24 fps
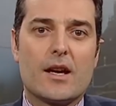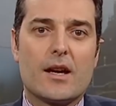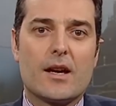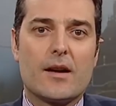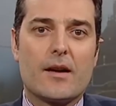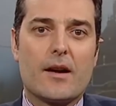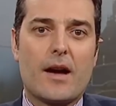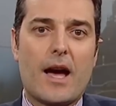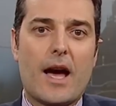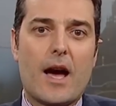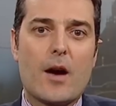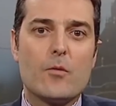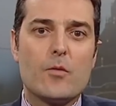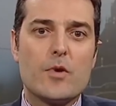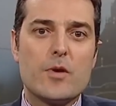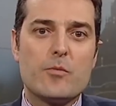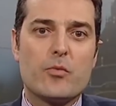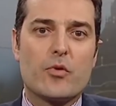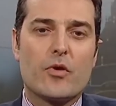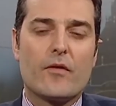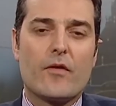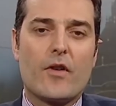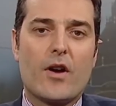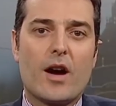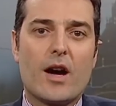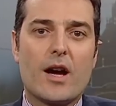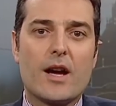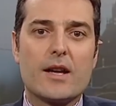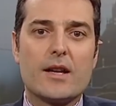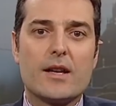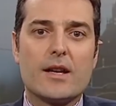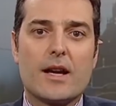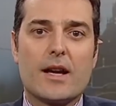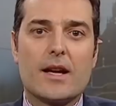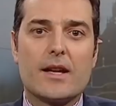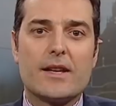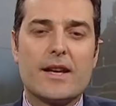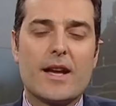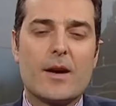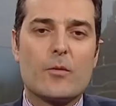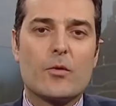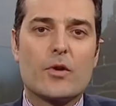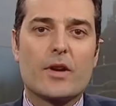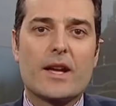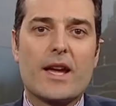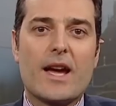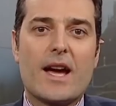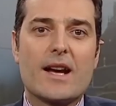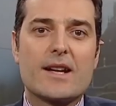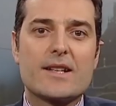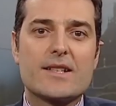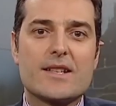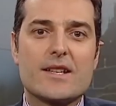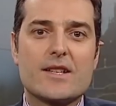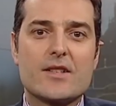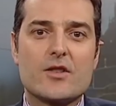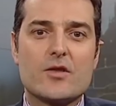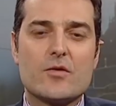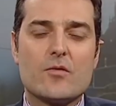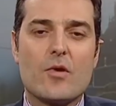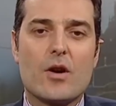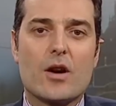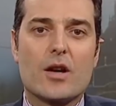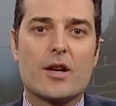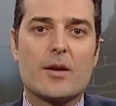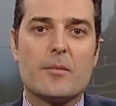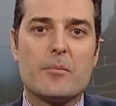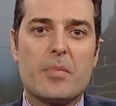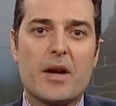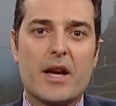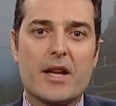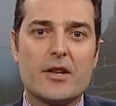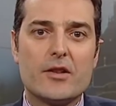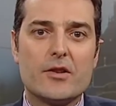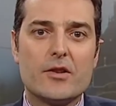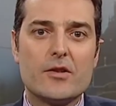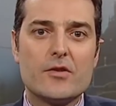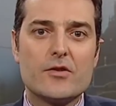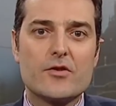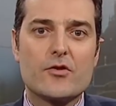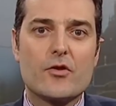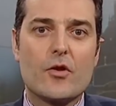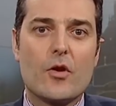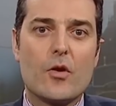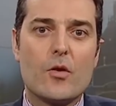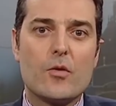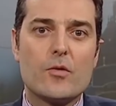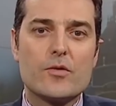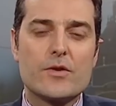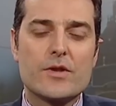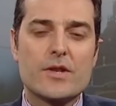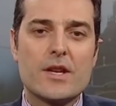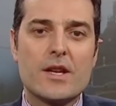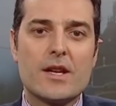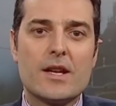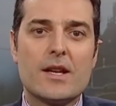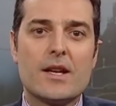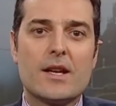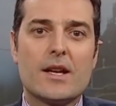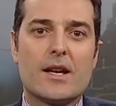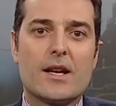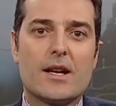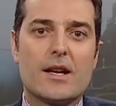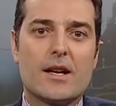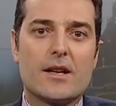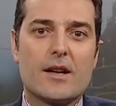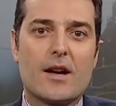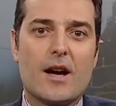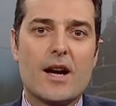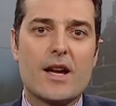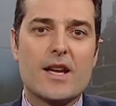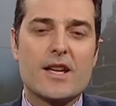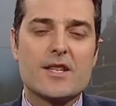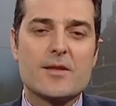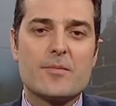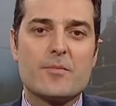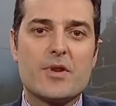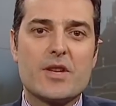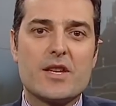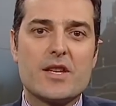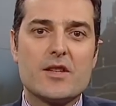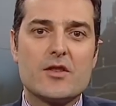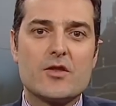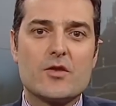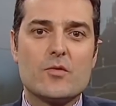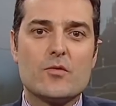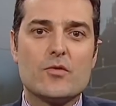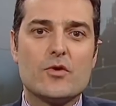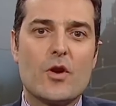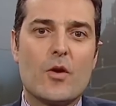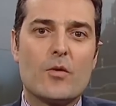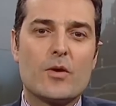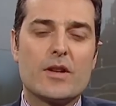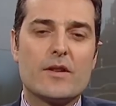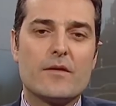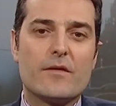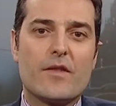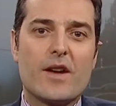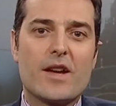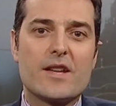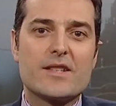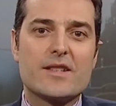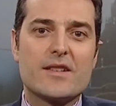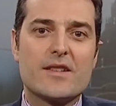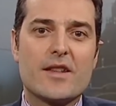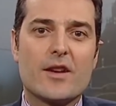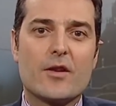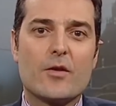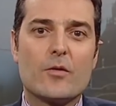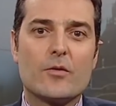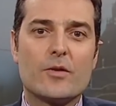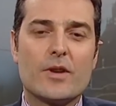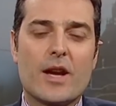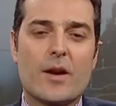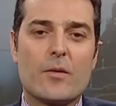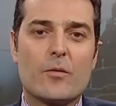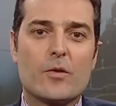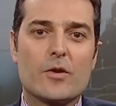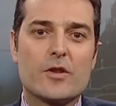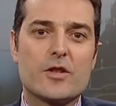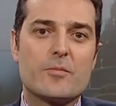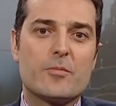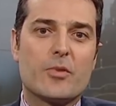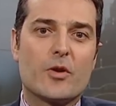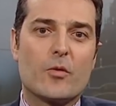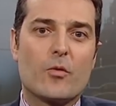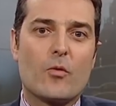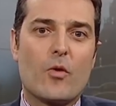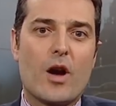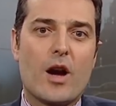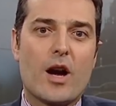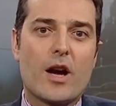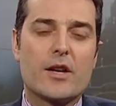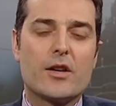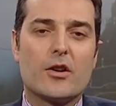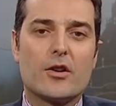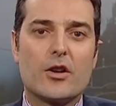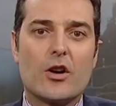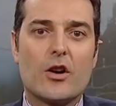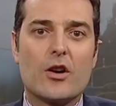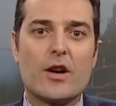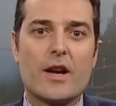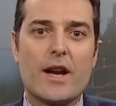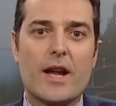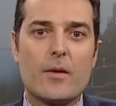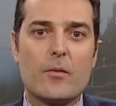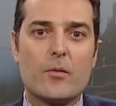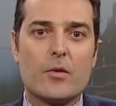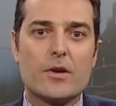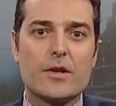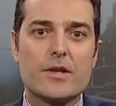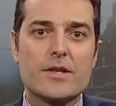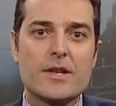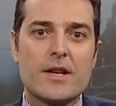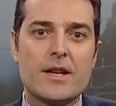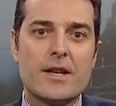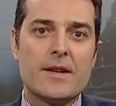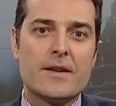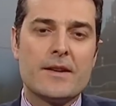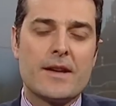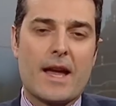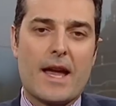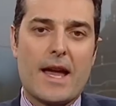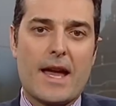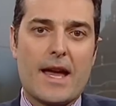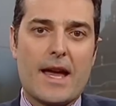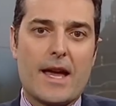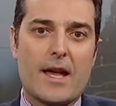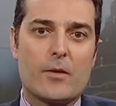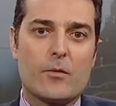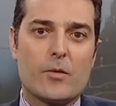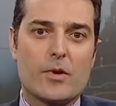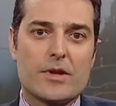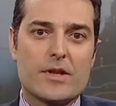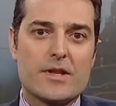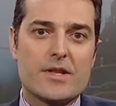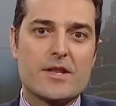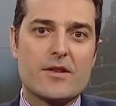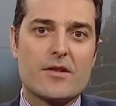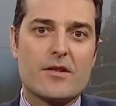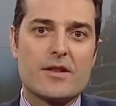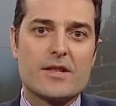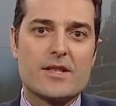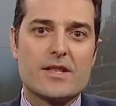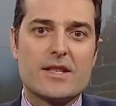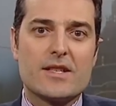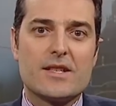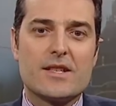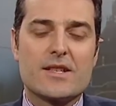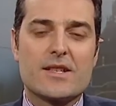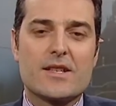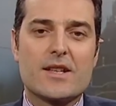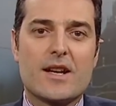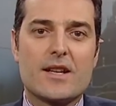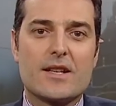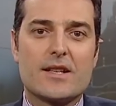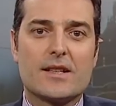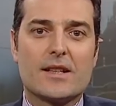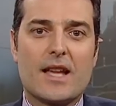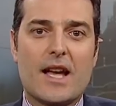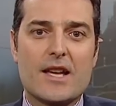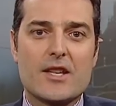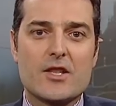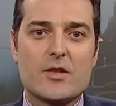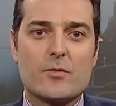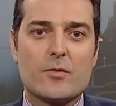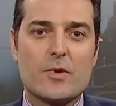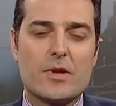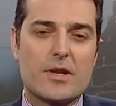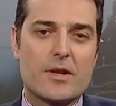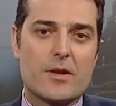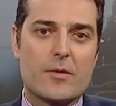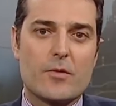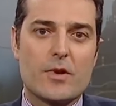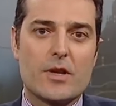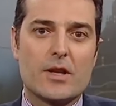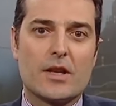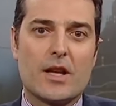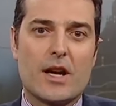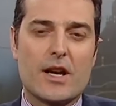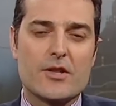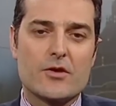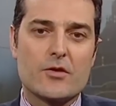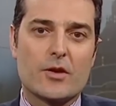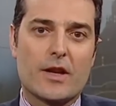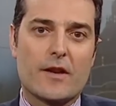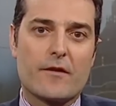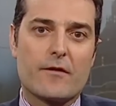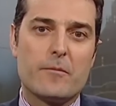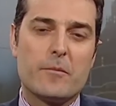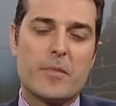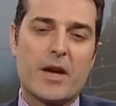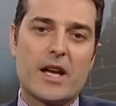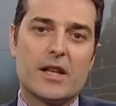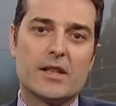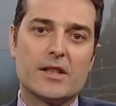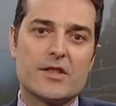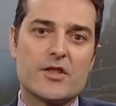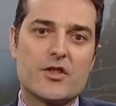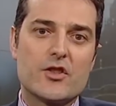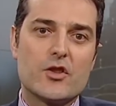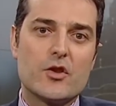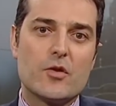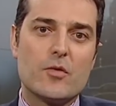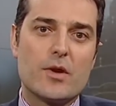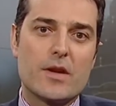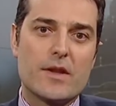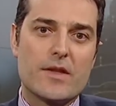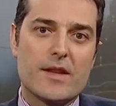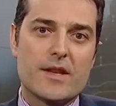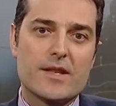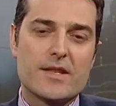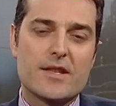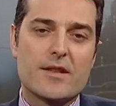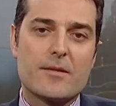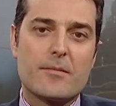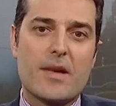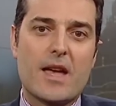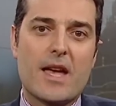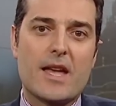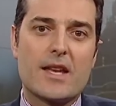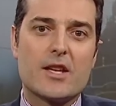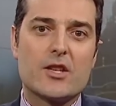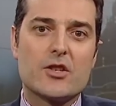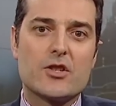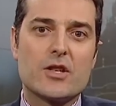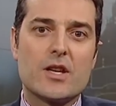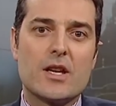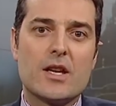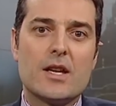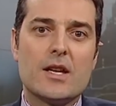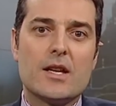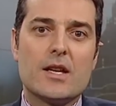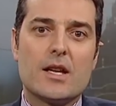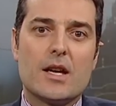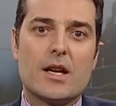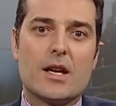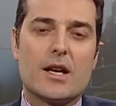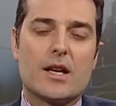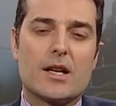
how we provide network access to our competitors, those ISPs who don't invest in their own networks but ride on our networks. And what the CRTC decided last week, they realized, look, if Bell is doing this to manage